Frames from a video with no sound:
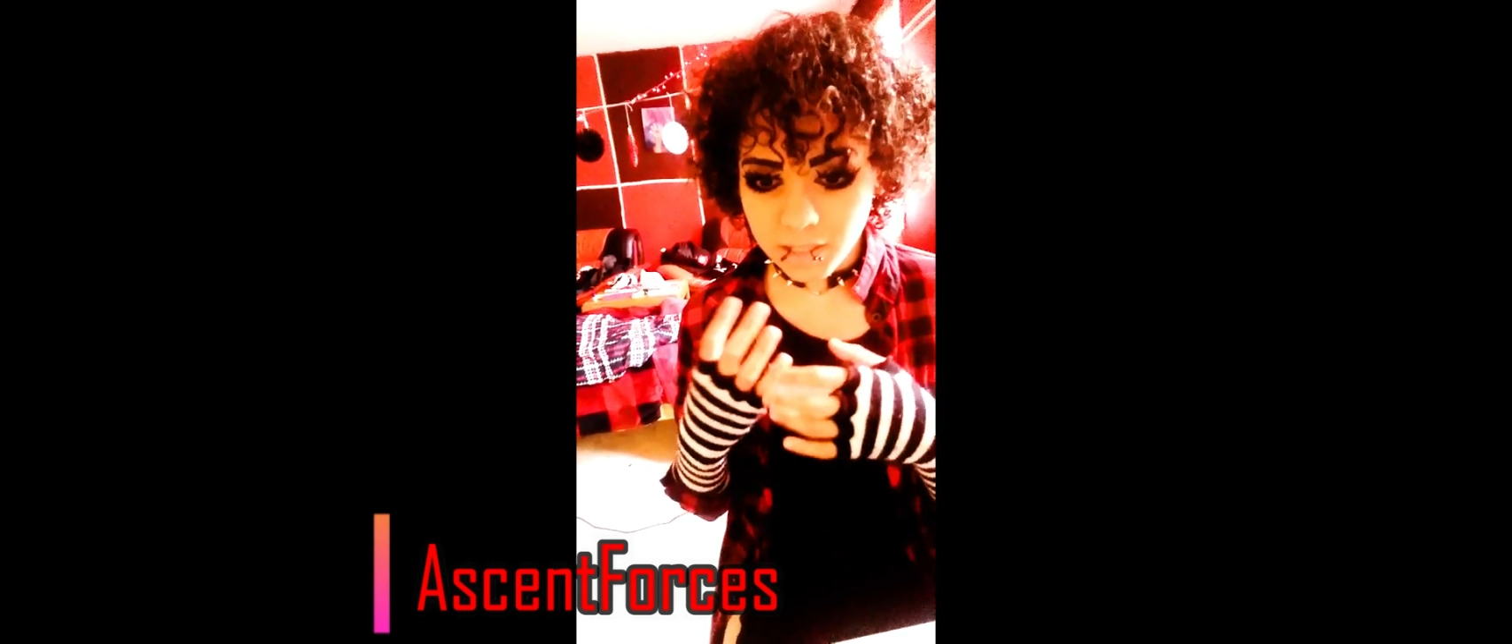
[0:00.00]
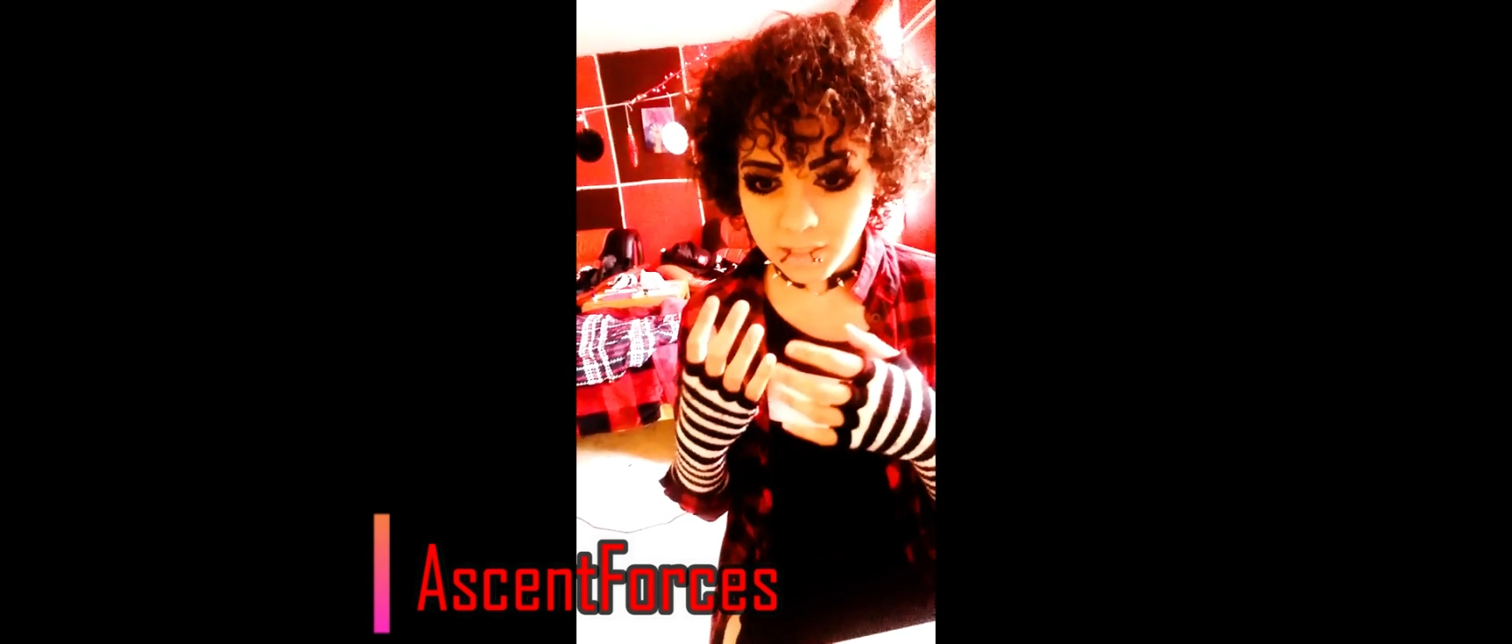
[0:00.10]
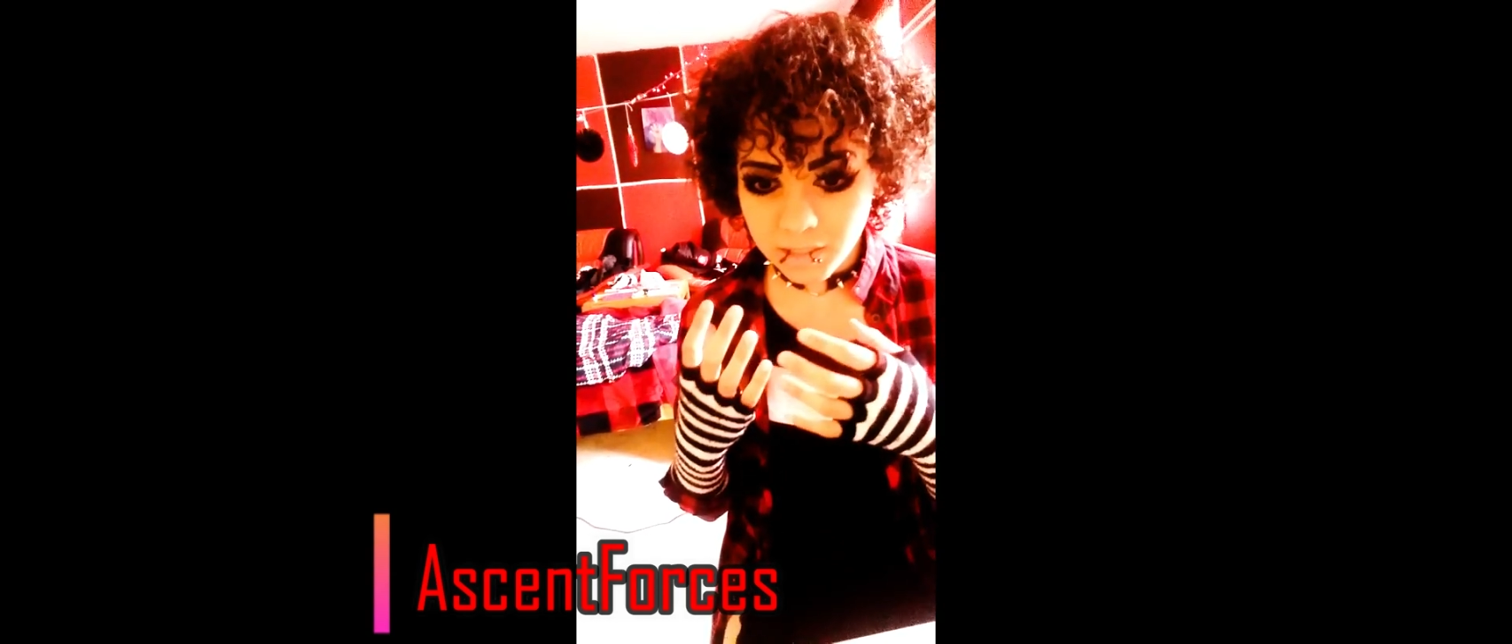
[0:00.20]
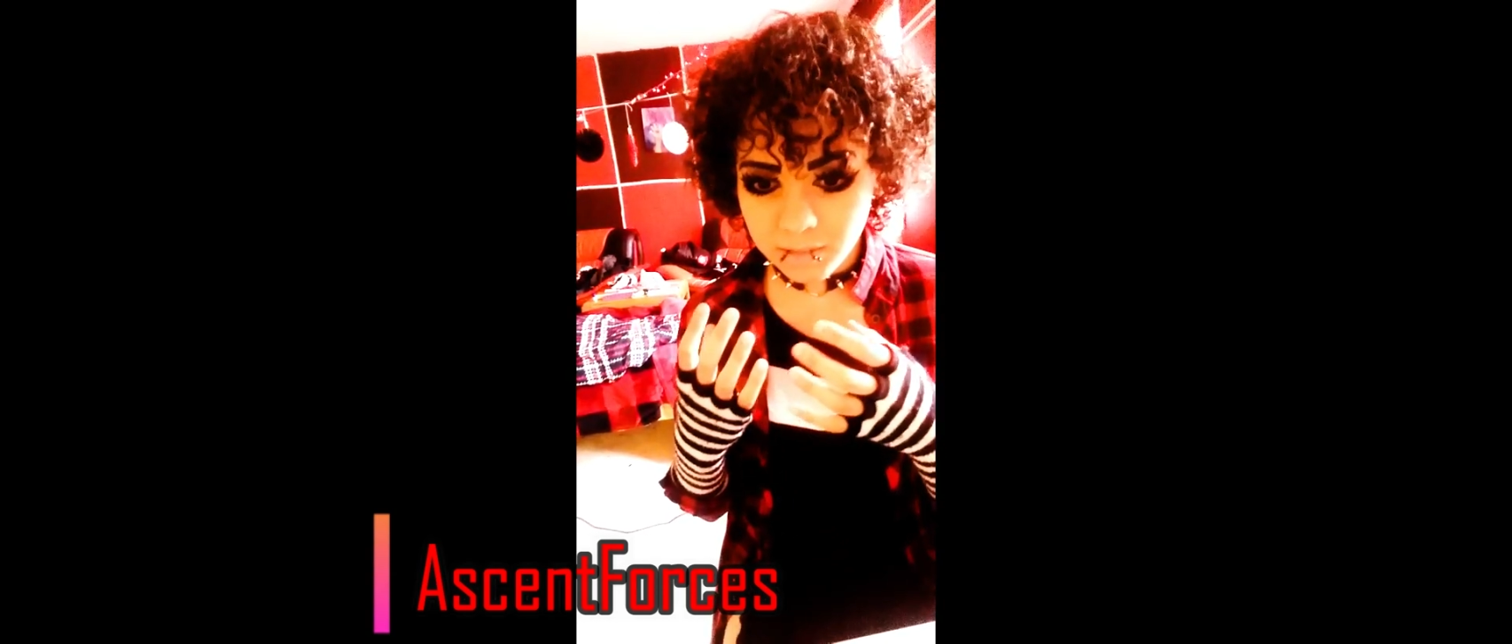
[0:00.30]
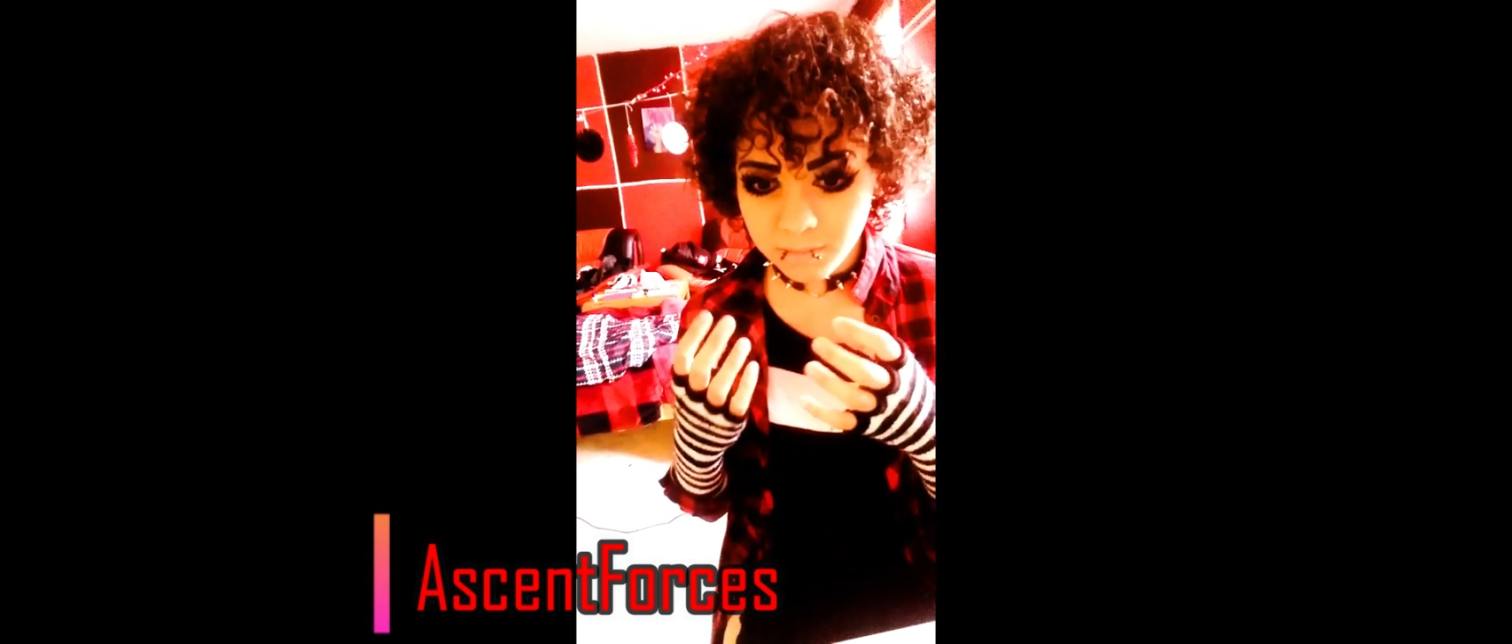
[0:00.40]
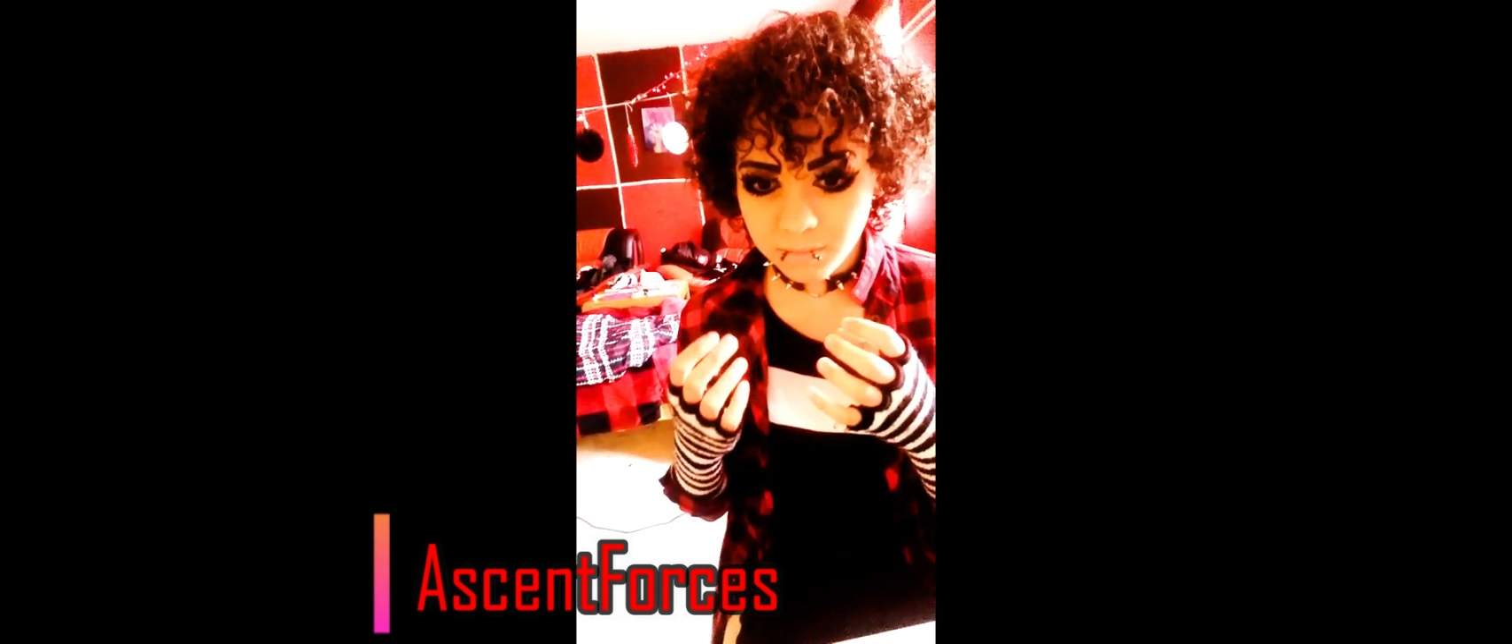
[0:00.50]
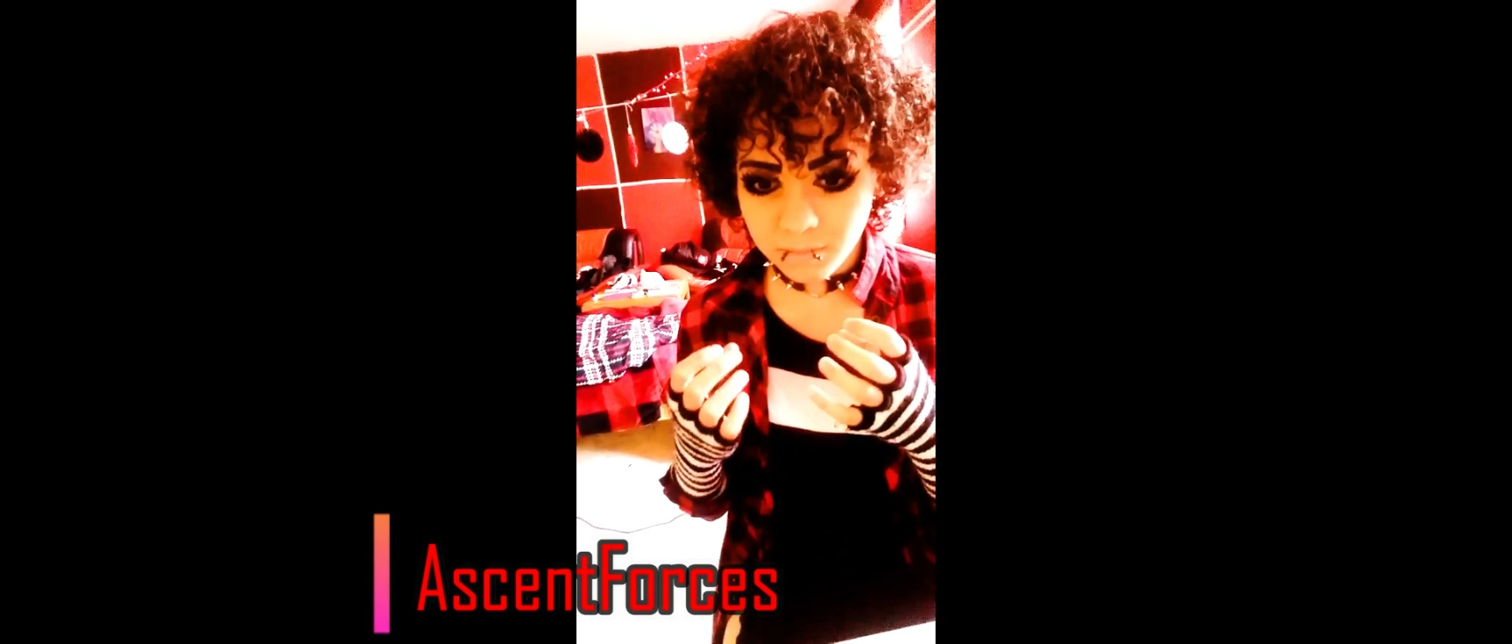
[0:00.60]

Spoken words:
like,